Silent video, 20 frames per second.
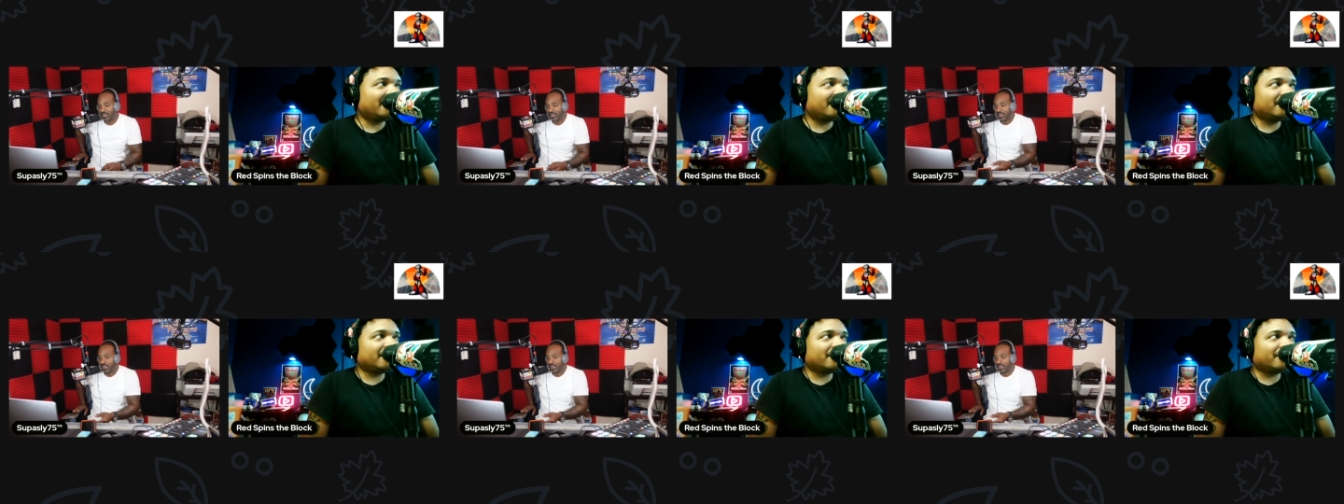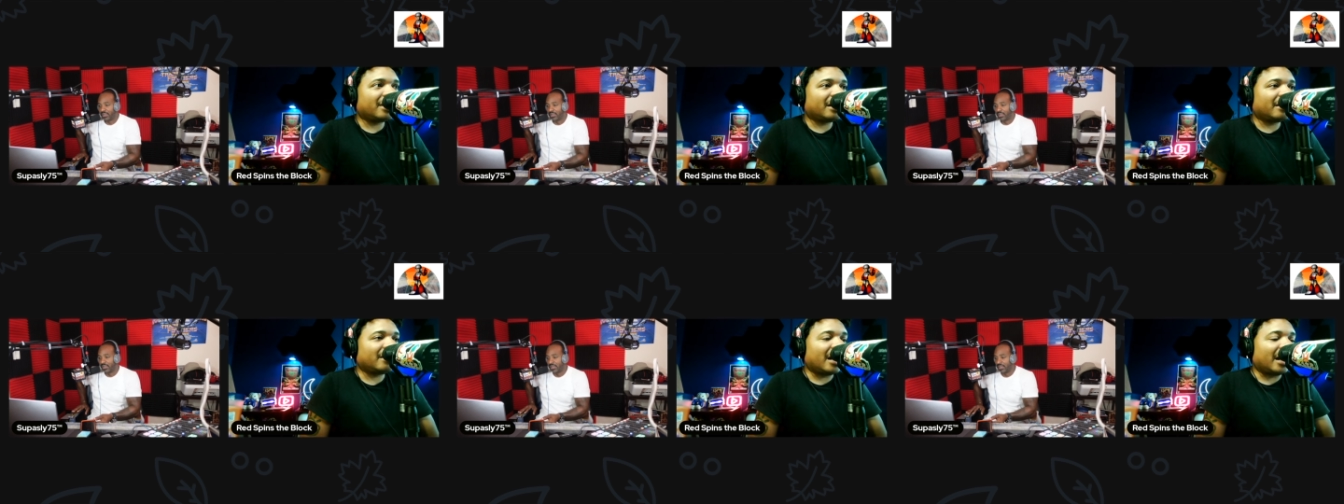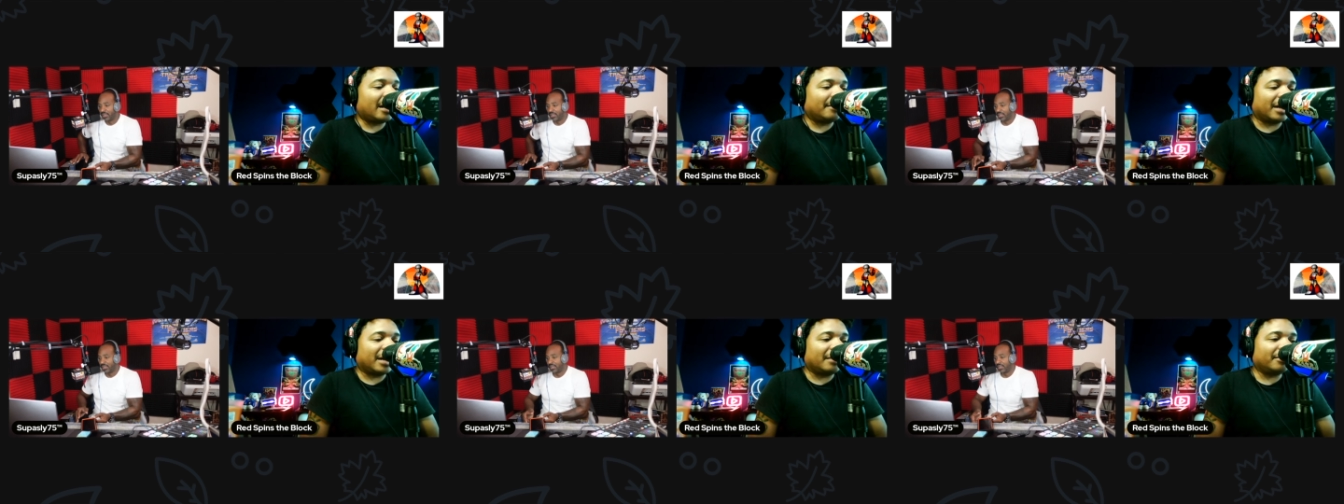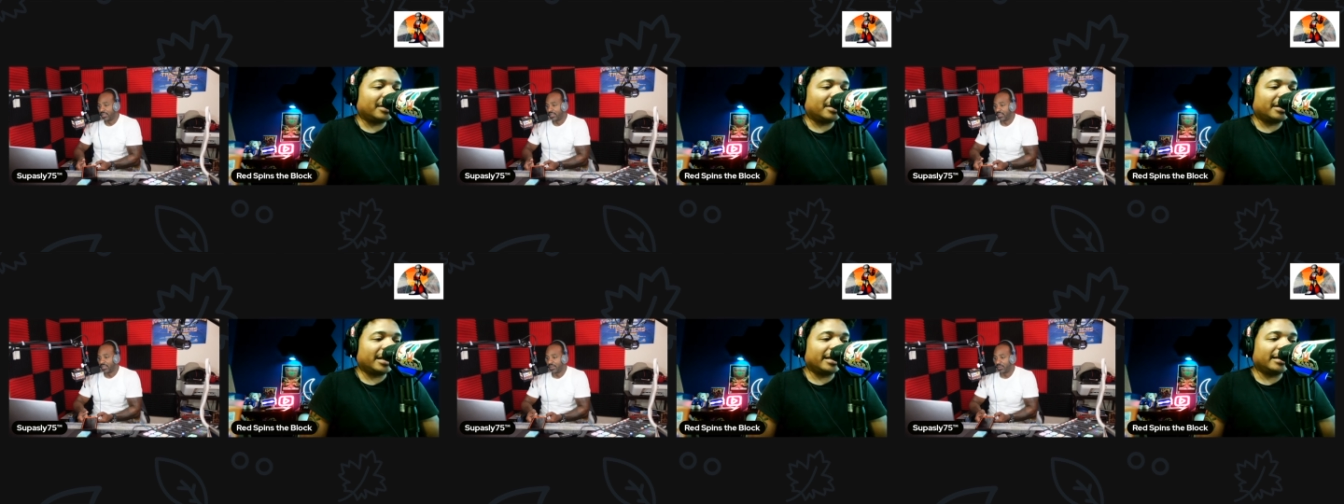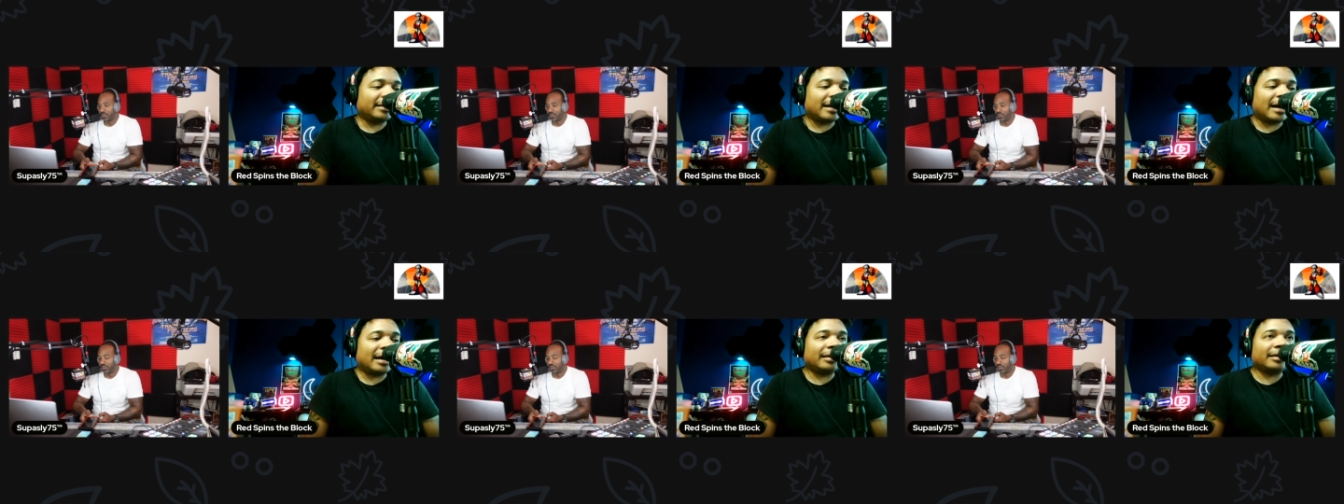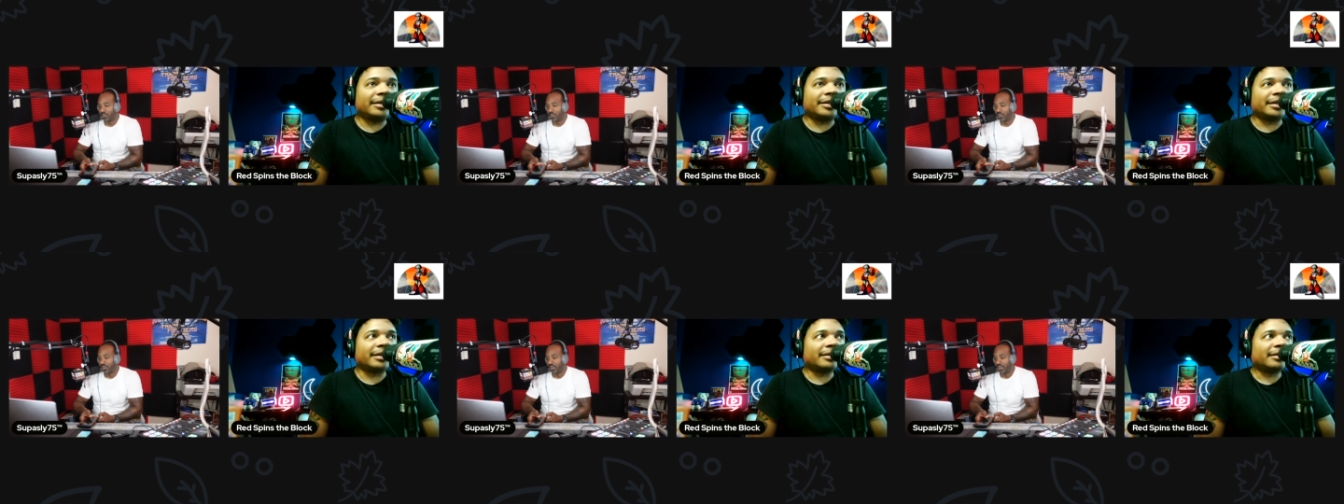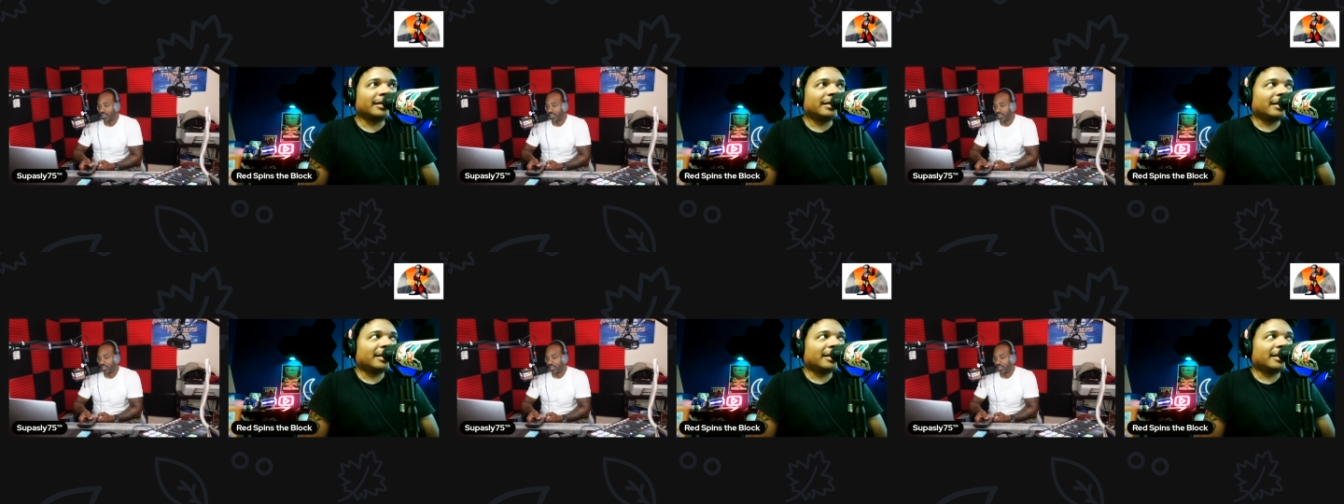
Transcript: You know, I'm going to acknowledge it.